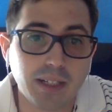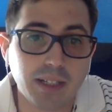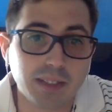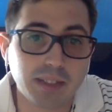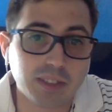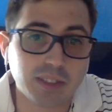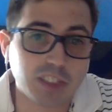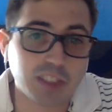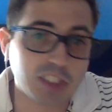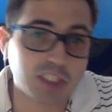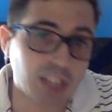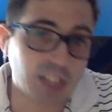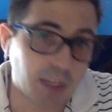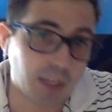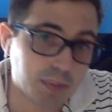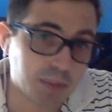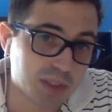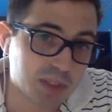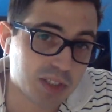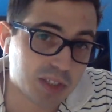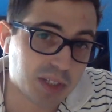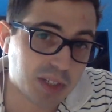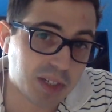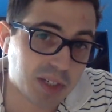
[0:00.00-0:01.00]
Step
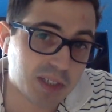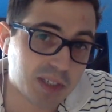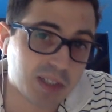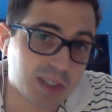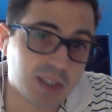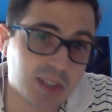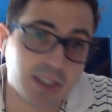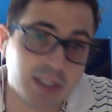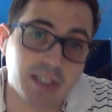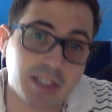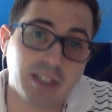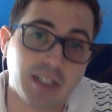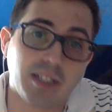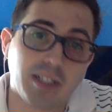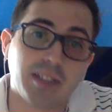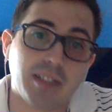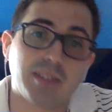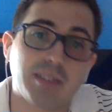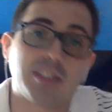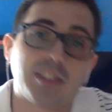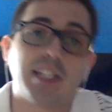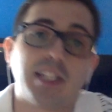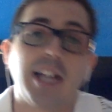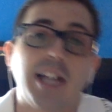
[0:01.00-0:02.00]
6, the
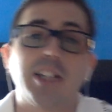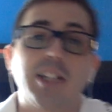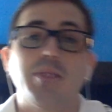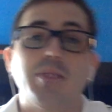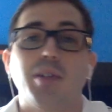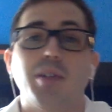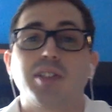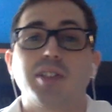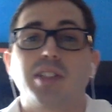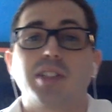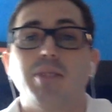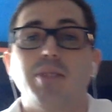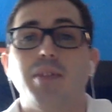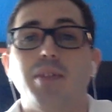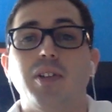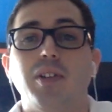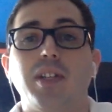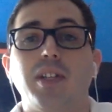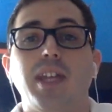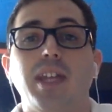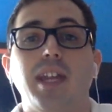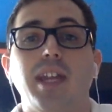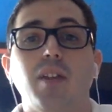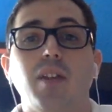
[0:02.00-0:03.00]
signer must
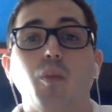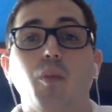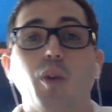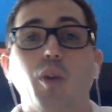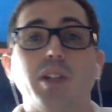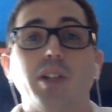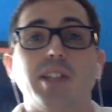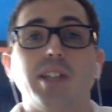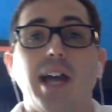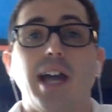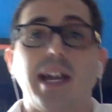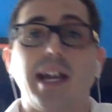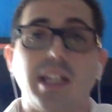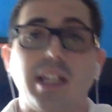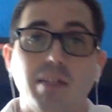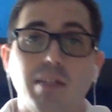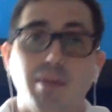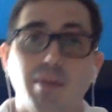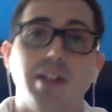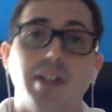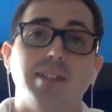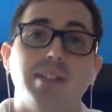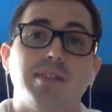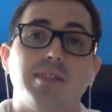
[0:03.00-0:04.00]
communicate what
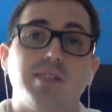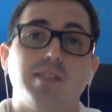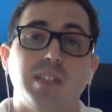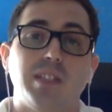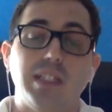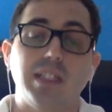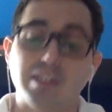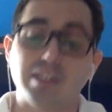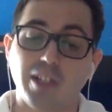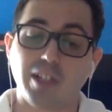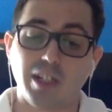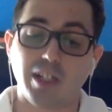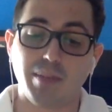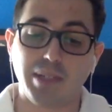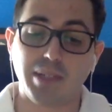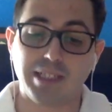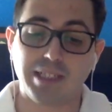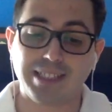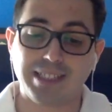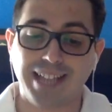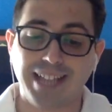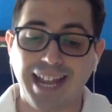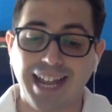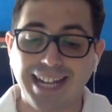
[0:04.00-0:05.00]
document he's going to be
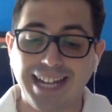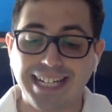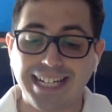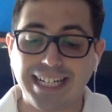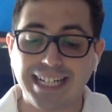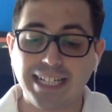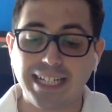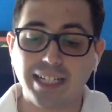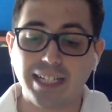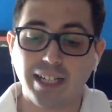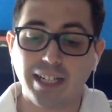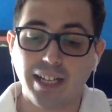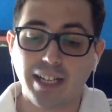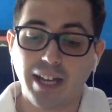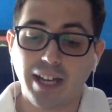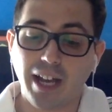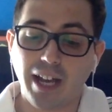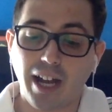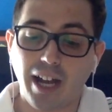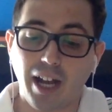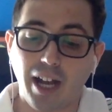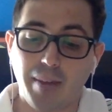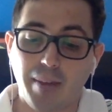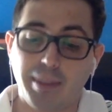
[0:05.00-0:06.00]
signing.
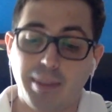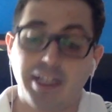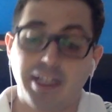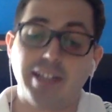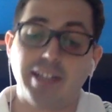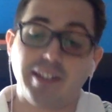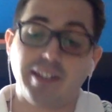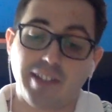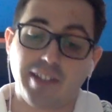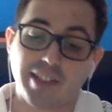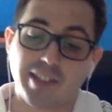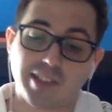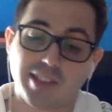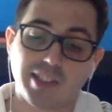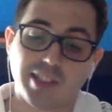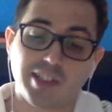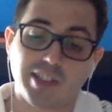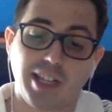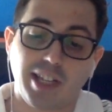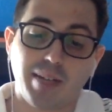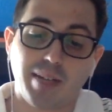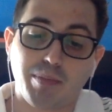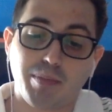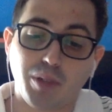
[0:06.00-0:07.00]
And in this
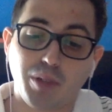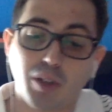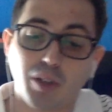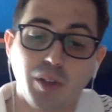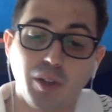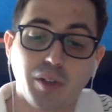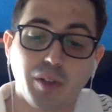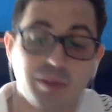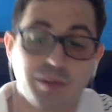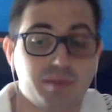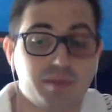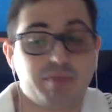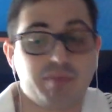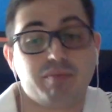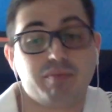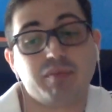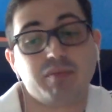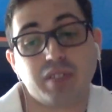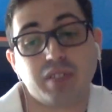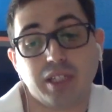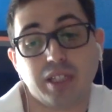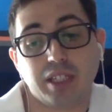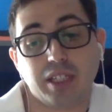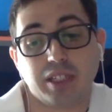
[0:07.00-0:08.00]
example,
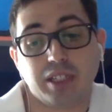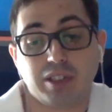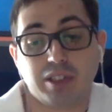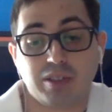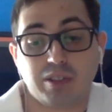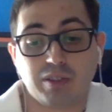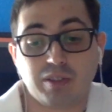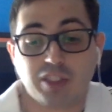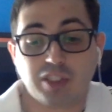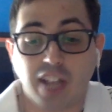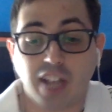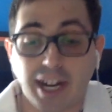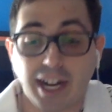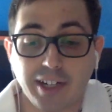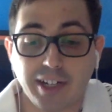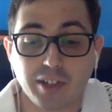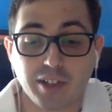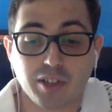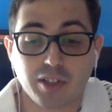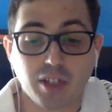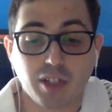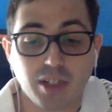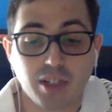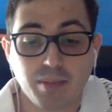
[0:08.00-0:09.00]
the signer
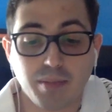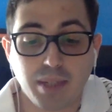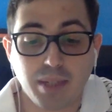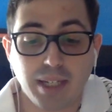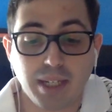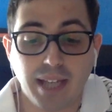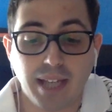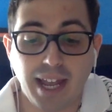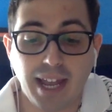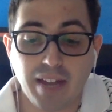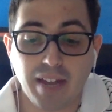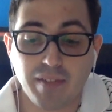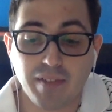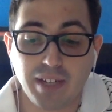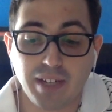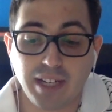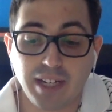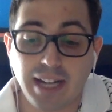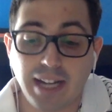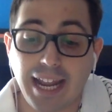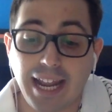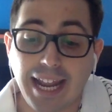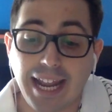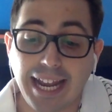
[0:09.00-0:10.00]
is going to be
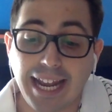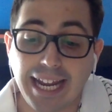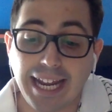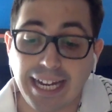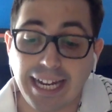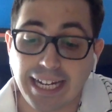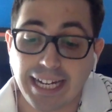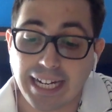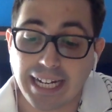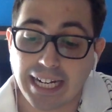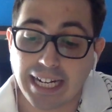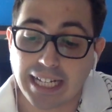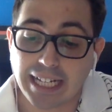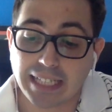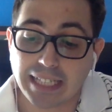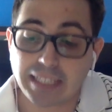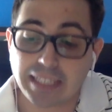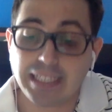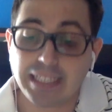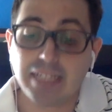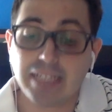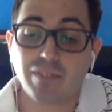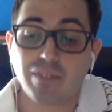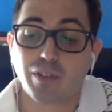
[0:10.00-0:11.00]
having a
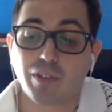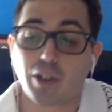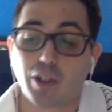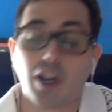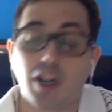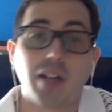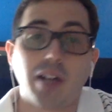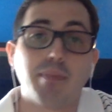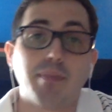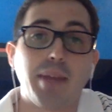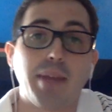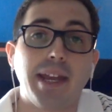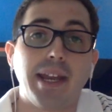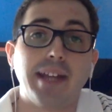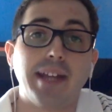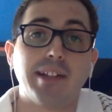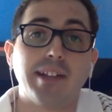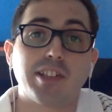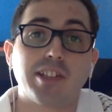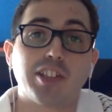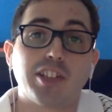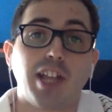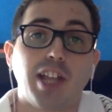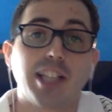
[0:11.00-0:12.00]
lien for unpaid
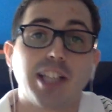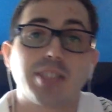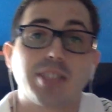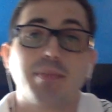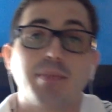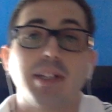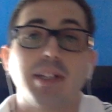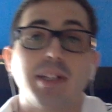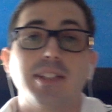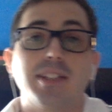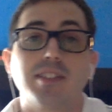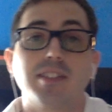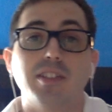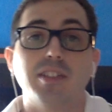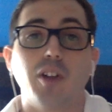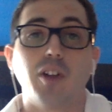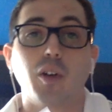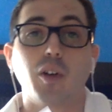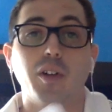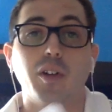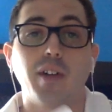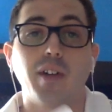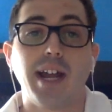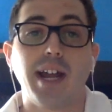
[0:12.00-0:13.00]
assessments
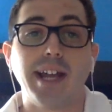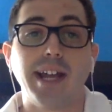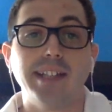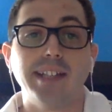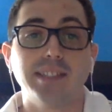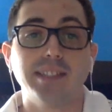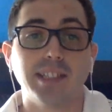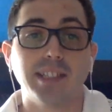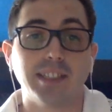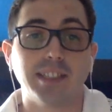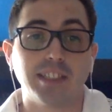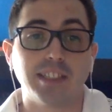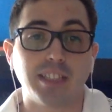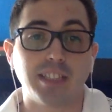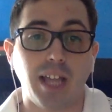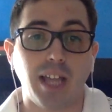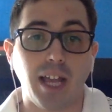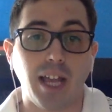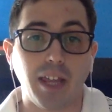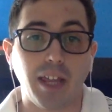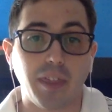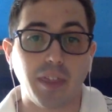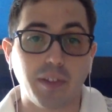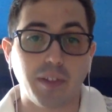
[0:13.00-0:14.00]
notarized. It's
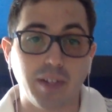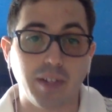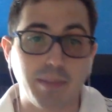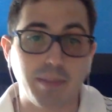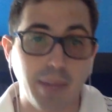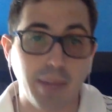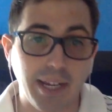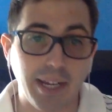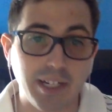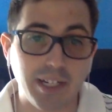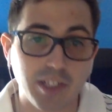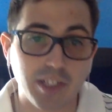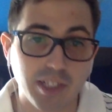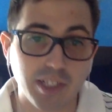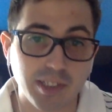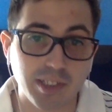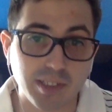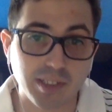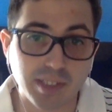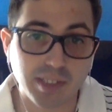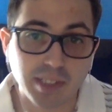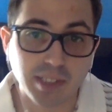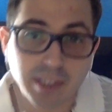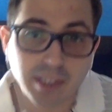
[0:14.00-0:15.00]
3
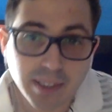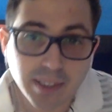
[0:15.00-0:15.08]
pages.